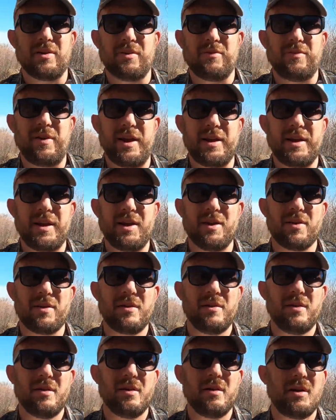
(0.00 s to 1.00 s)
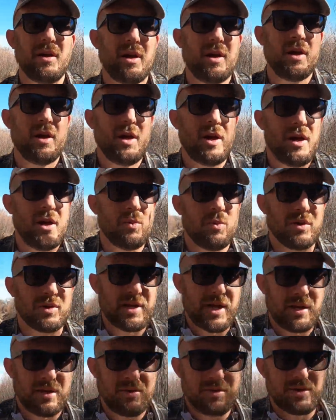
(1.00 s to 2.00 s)
you can find here, will
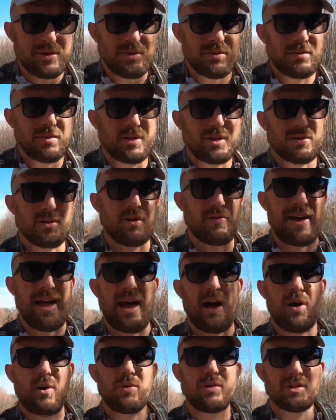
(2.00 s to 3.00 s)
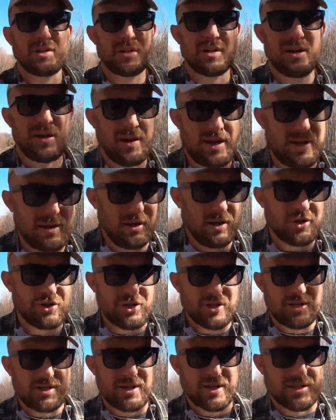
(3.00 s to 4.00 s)
take you to the sort of hows and
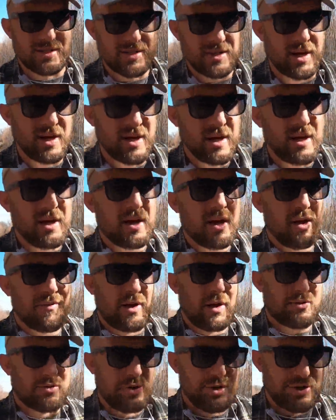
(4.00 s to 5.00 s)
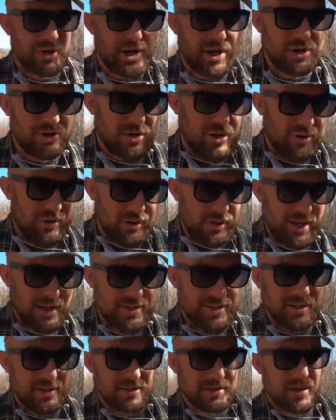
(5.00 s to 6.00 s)
logistics of outdoor education, all the
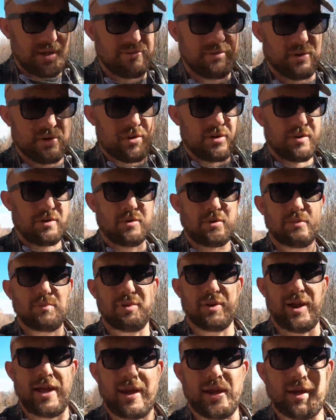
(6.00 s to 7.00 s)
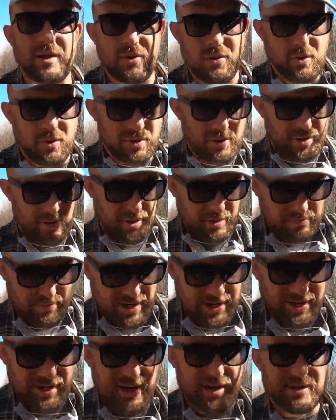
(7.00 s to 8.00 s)
lessons I've learned through planning or in
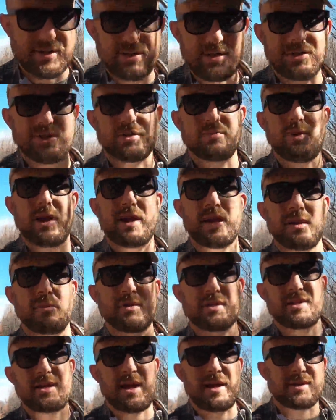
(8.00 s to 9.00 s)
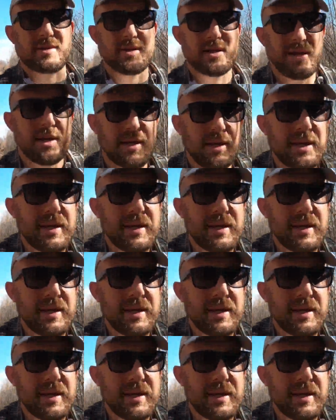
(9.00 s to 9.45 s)
many cases just making mistakes.